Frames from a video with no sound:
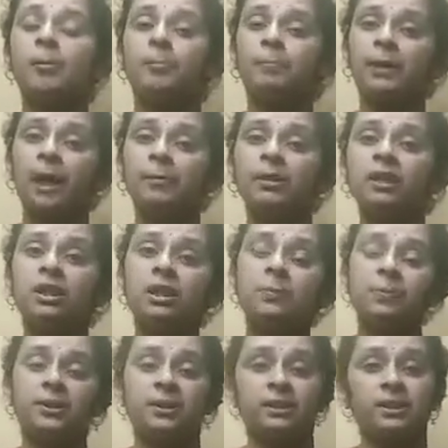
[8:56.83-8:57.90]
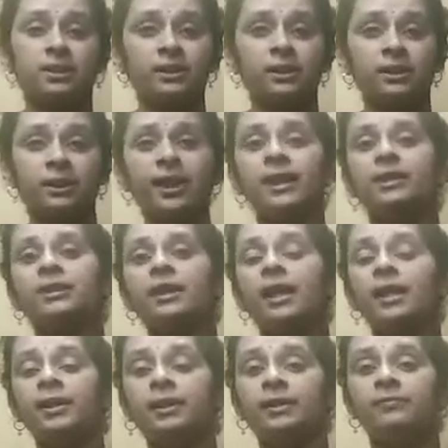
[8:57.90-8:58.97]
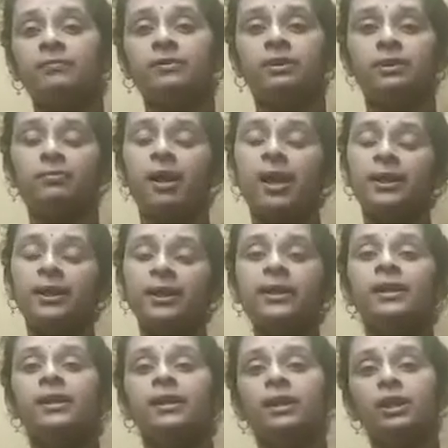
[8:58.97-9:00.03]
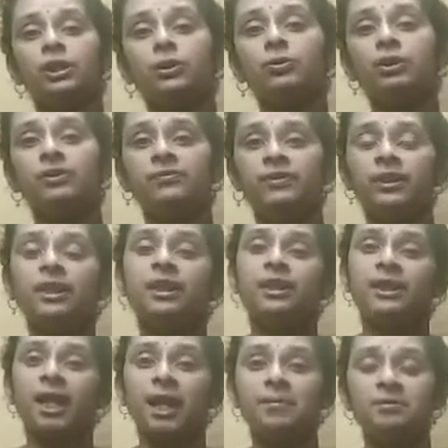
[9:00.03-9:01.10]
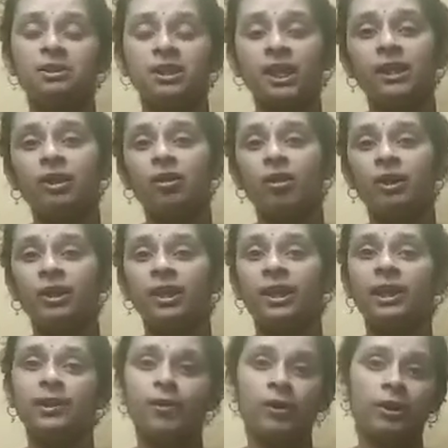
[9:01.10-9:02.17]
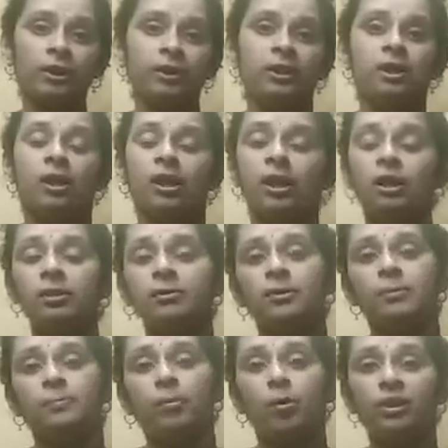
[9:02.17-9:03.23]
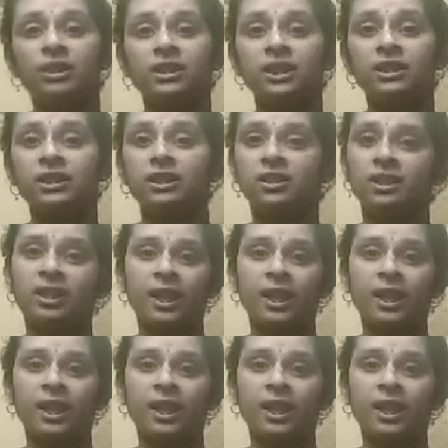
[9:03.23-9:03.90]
chemical present in that, they are divided into different types: nylon, rayon, polyester,